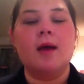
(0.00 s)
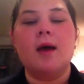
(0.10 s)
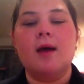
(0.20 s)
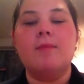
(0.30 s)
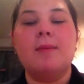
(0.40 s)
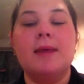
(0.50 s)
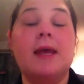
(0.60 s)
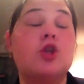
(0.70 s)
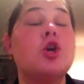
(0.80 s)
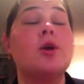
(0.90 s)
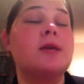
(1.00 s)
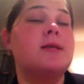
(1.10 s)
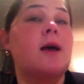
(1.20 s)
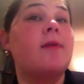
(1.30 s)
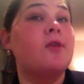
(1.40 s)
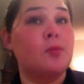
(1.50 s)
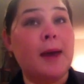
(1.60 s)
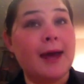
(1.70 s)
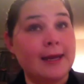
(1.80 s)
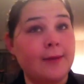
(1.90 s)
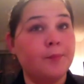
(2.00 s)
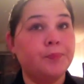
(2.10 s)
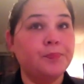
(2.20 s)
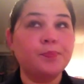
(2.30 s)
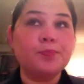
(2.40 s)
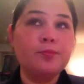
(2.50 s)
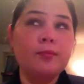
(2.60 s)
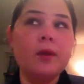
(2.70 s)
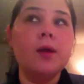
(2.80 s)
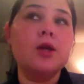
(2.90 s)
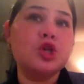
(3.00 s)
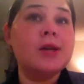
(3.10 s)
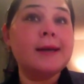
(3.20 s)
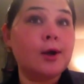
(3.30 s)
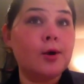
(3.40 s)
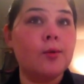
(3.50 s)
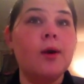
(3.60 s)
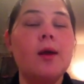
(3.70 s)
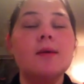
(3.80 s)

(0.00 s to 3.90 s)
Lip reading: maybe like a turkey sausage patty, or a Jenny O